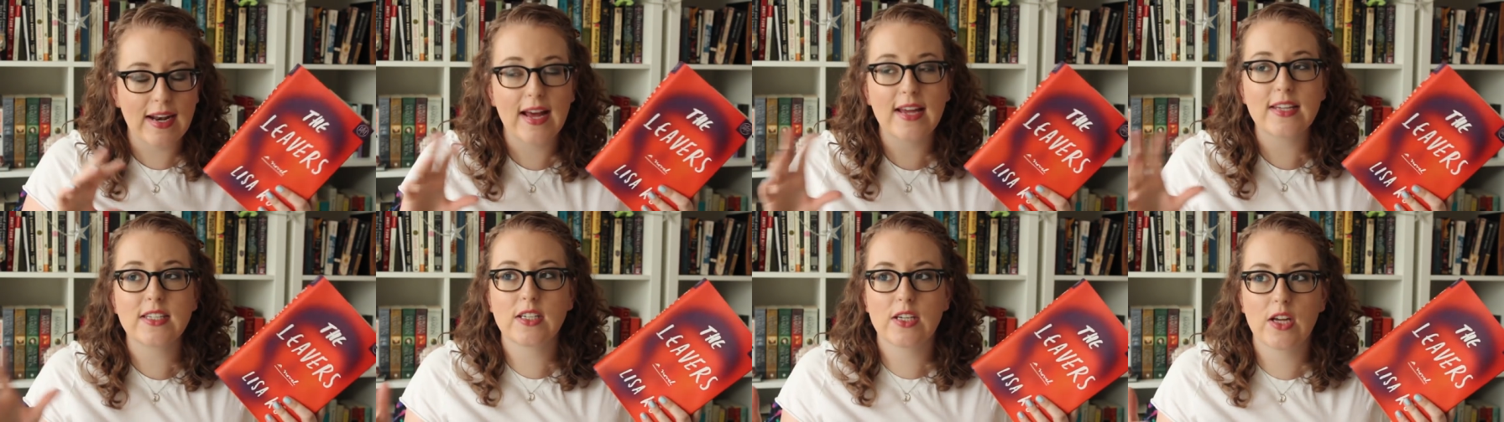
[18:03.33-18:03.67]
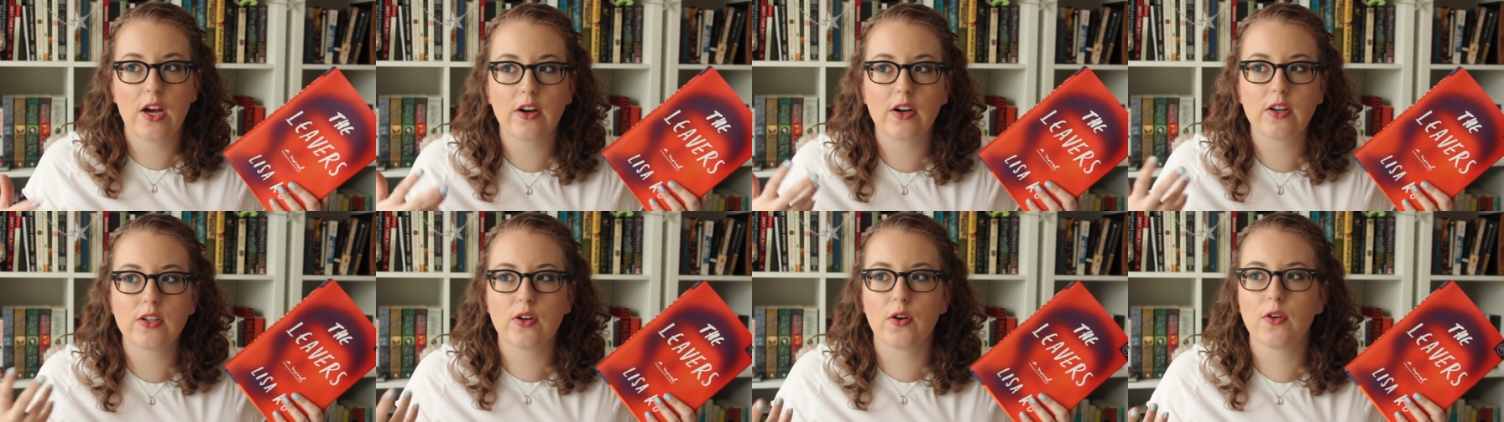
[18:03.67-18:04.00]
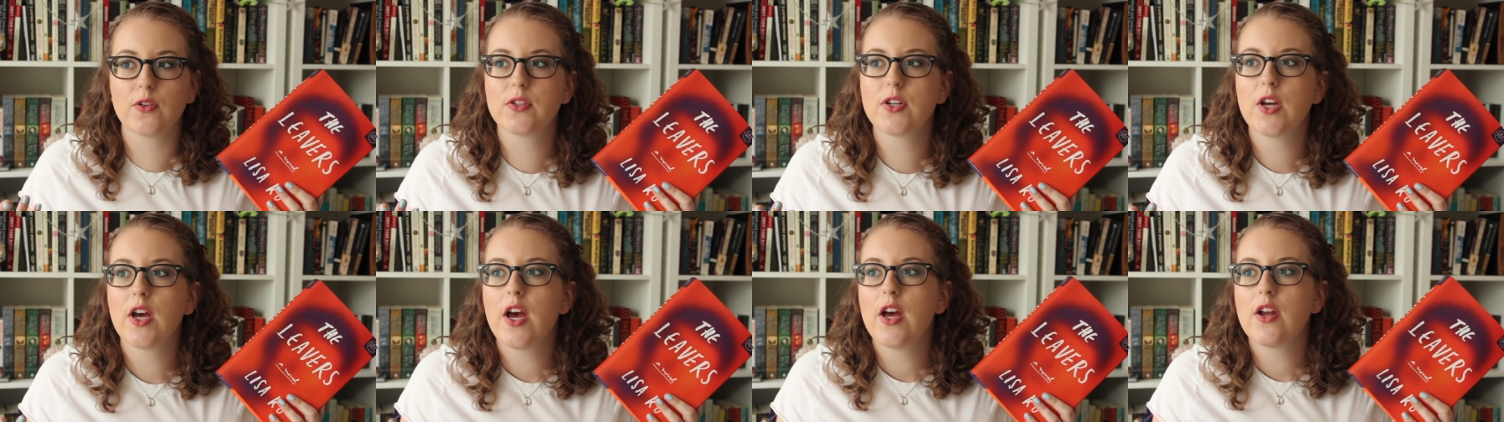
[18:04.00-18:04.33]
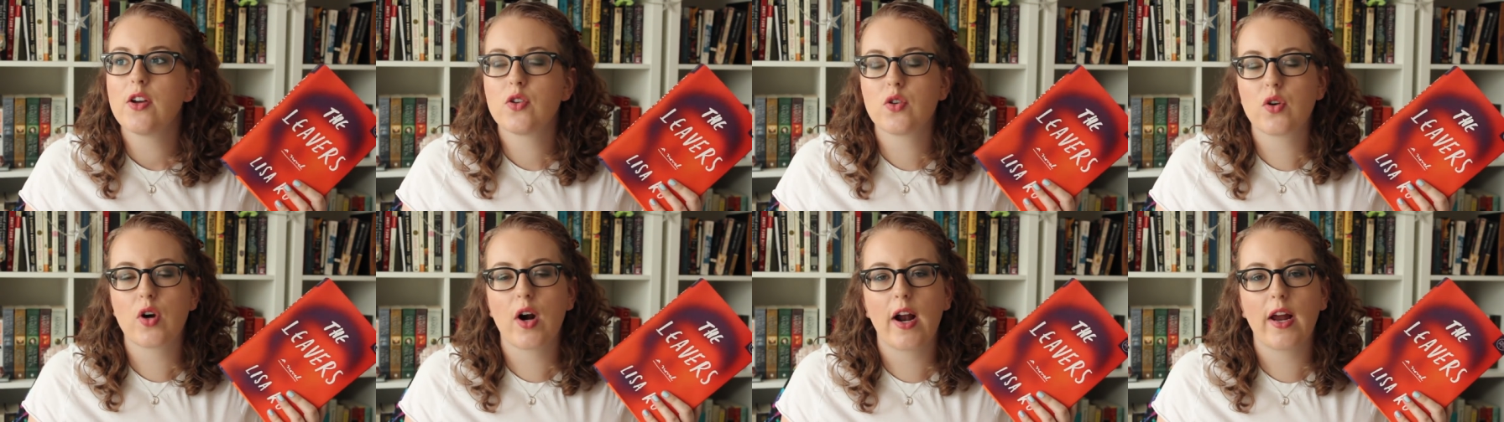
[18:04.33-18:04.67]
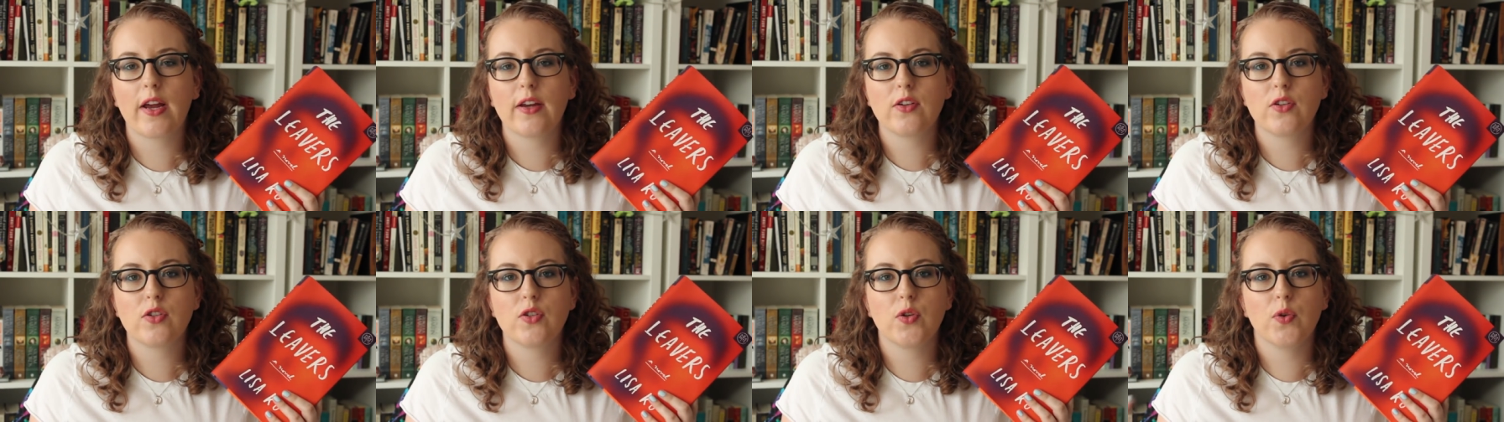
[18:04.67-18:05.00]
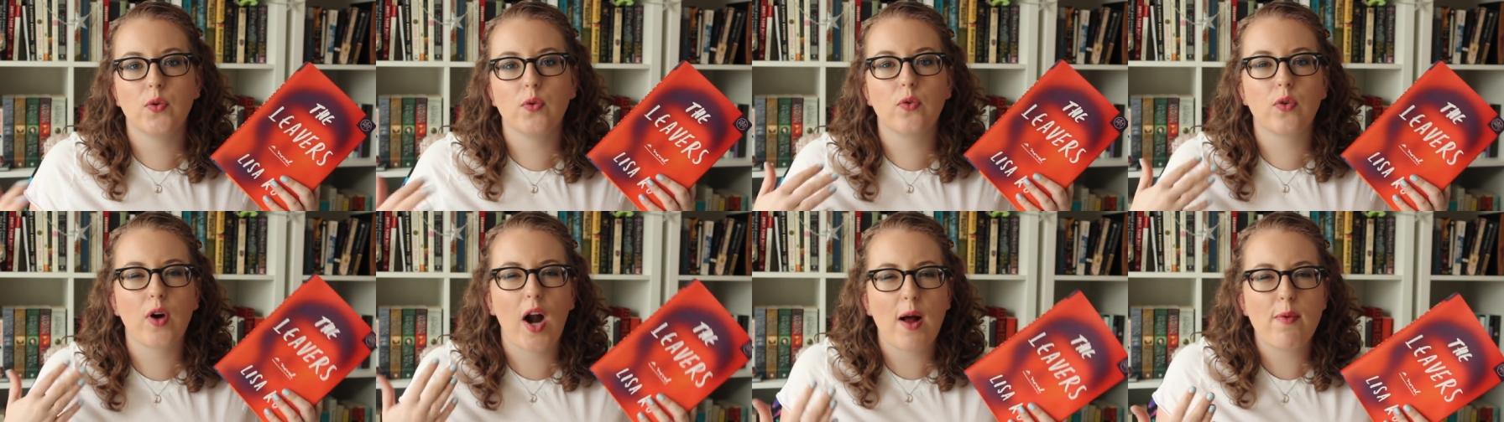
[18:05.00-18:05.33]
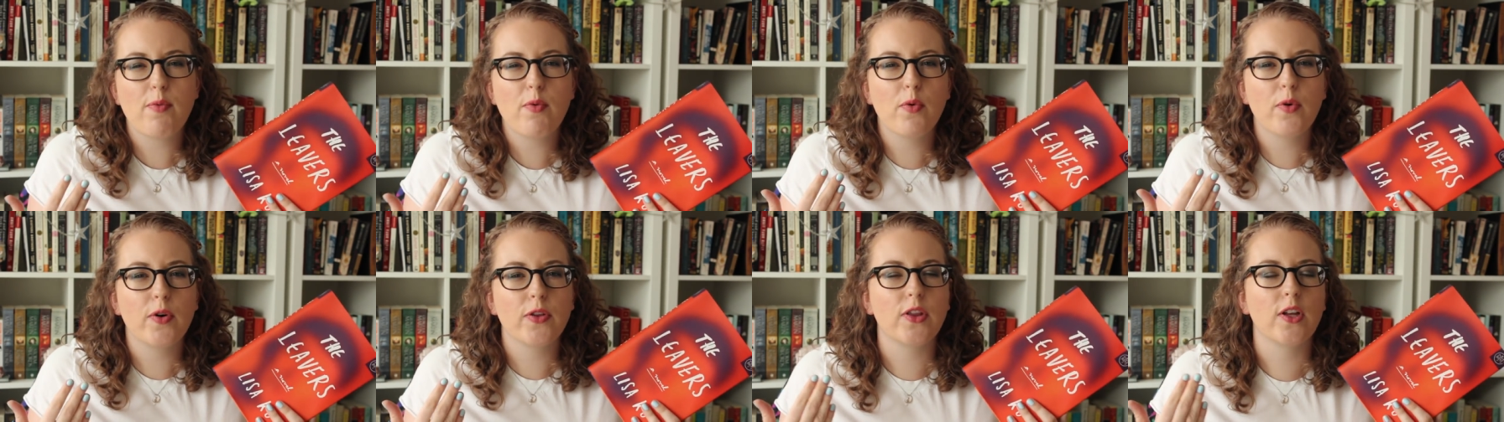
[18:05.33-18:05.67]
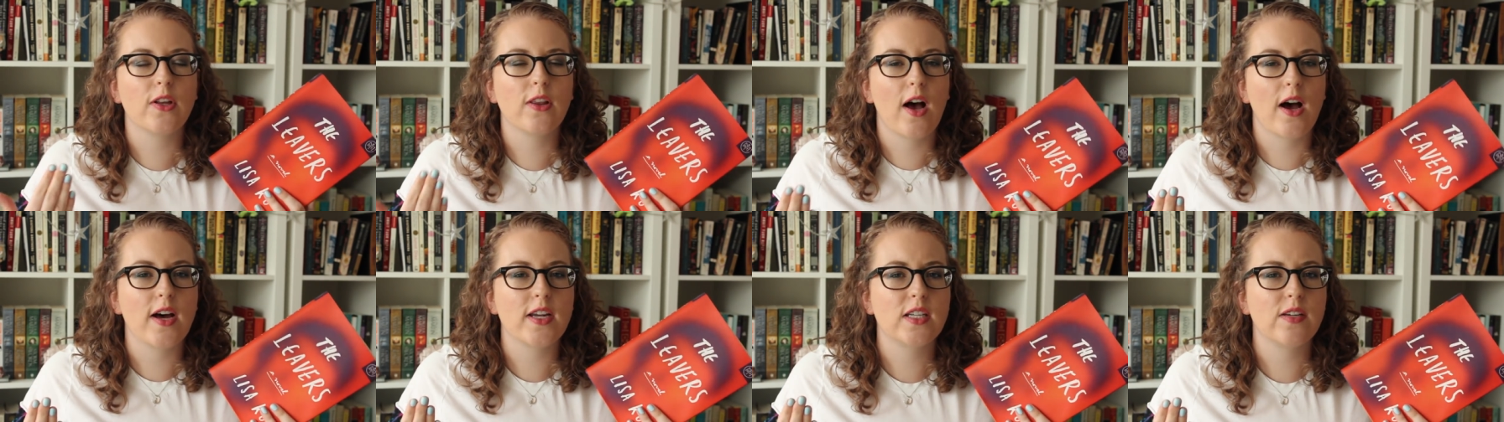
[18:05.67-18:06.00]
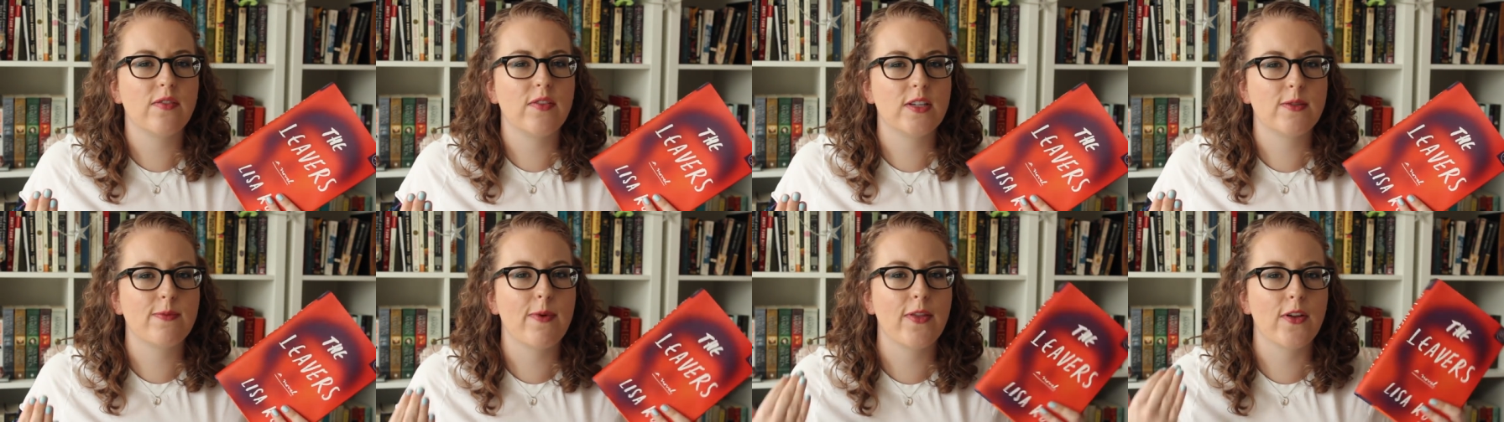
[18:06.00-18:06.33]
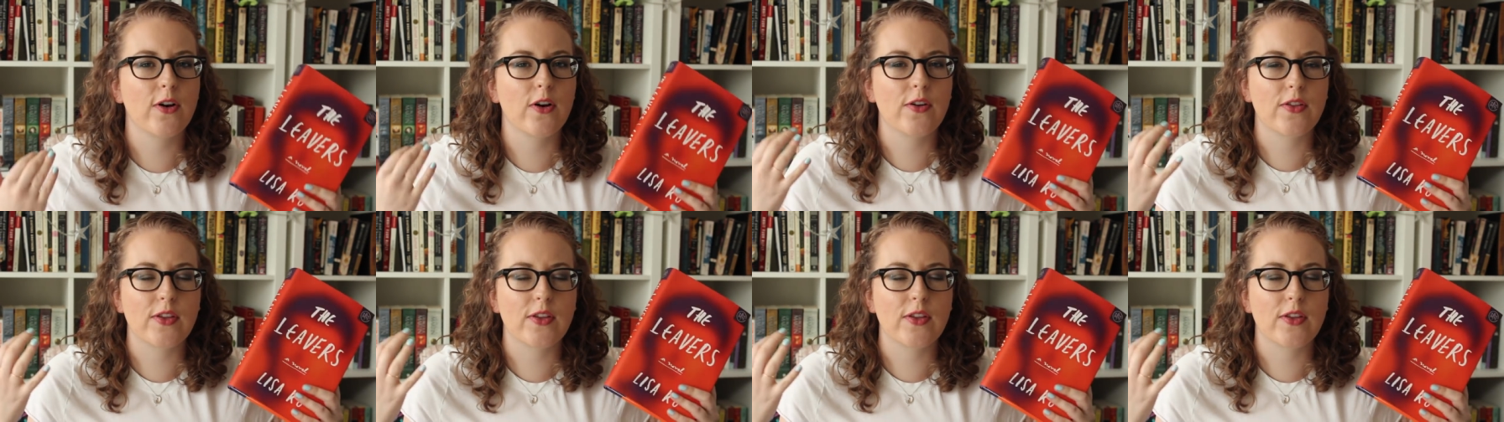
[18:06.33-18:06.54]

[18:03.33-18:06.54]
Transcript: as a young adult trying to grapple with the loss of his mother and